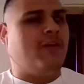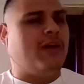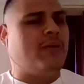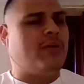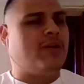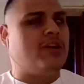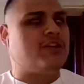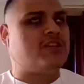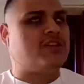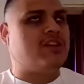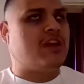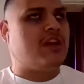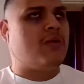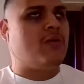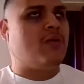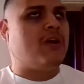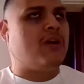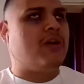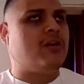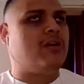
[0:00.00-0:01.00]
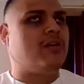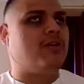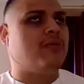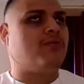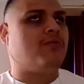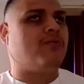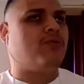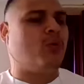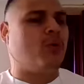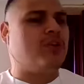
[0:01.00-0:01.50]
want to say,
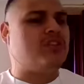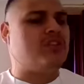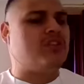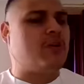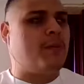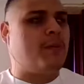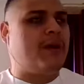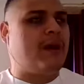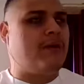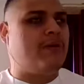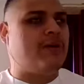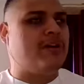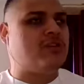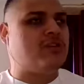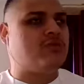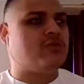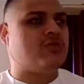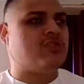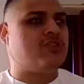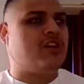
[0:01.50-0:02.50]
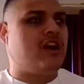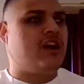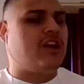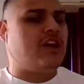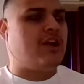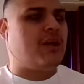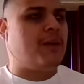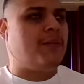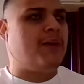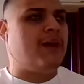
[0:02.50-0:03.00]
where Florentino Perez was
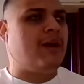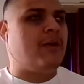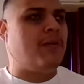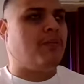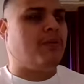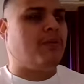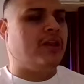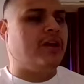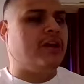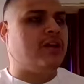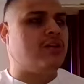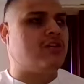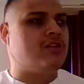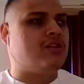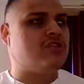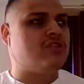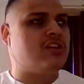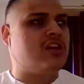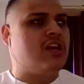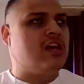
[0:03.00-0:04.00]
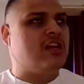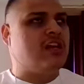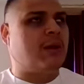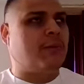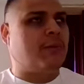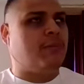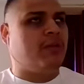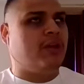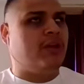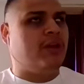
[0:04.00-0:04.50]
talking about players
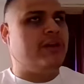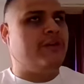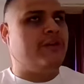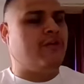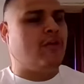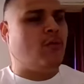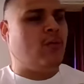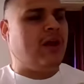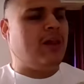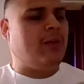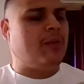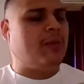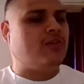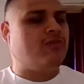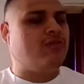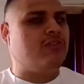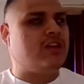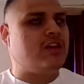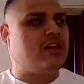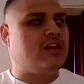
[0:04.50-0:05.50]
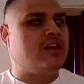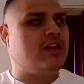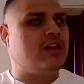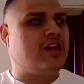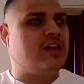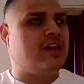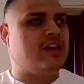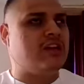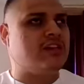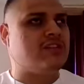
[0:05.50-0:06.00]
that played for Real Madrid
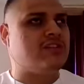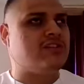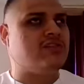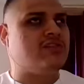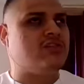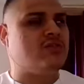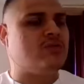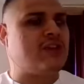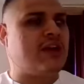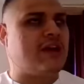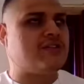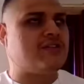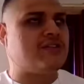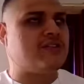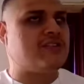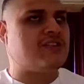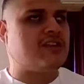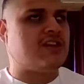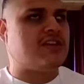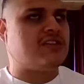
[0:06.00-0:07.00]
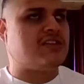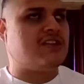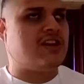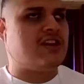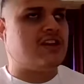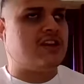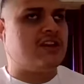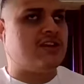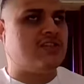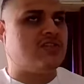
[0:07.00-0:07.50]
in his two thousand six
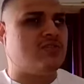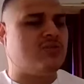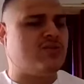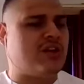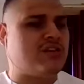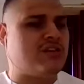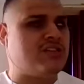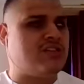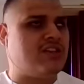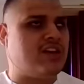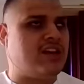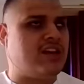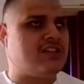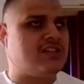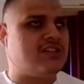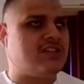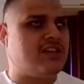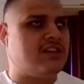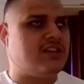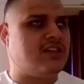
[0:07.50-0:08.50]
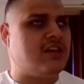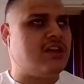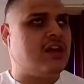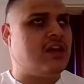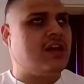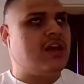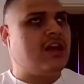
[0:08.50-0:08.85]
stint, his two thousand nine stint,